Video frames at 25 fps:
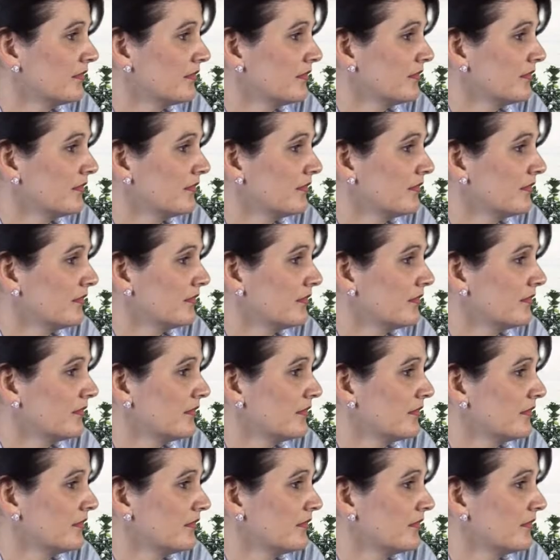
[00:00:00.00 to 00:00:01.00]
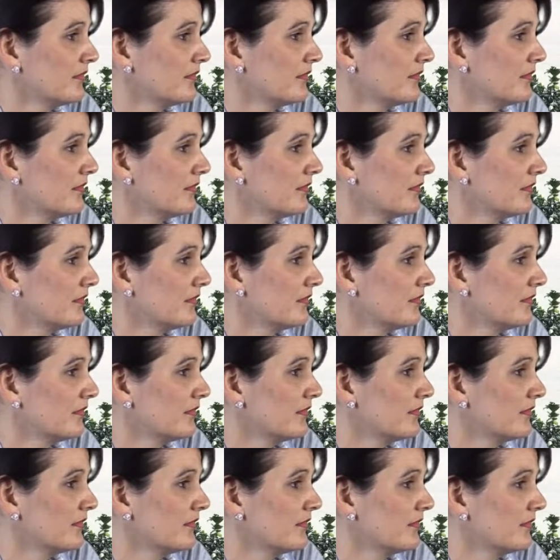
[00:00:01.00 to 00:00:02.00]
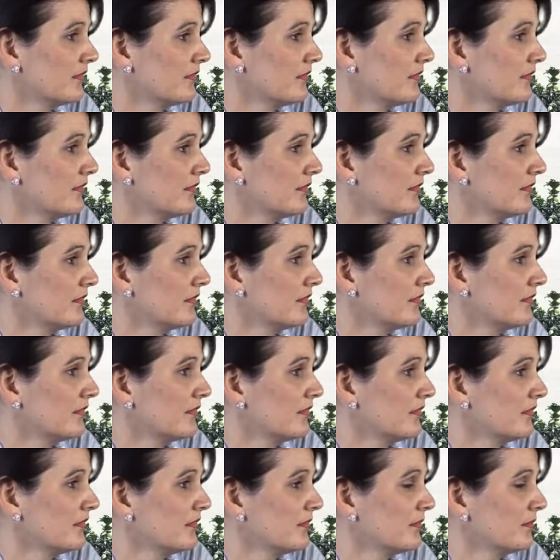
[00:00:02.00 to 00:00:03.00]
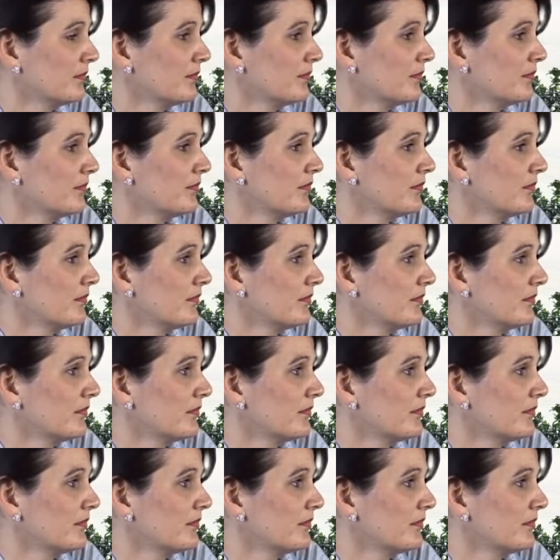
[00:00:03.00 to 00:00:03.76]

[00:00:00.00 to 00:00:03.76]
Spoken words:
[no speech]